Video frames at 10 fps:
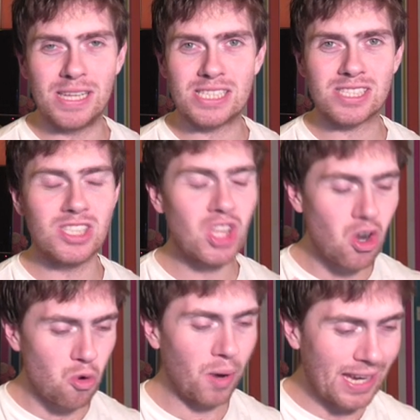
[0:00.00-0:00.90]
but it's
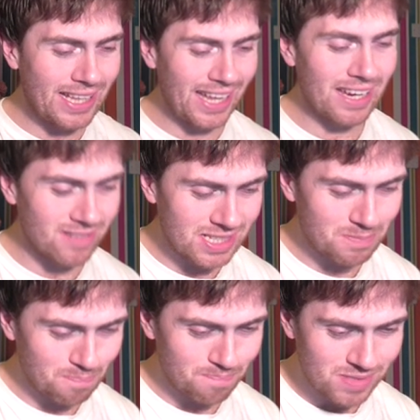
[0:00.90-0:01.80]
no way near
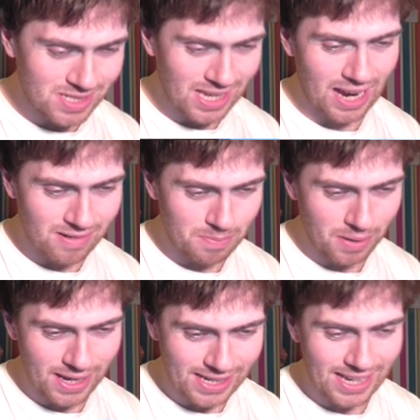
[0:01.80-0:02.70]
as scary
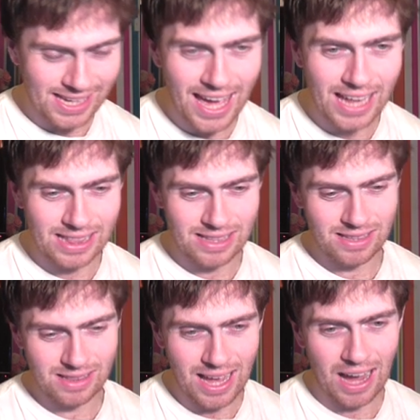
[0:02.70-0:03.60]
playing it again
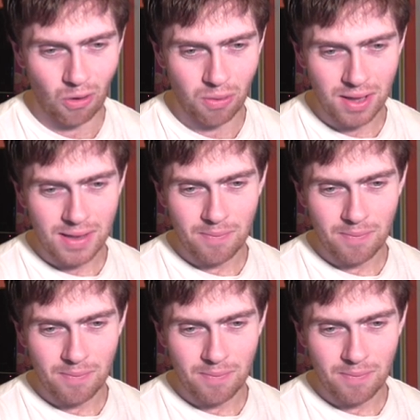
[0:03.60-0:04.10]
now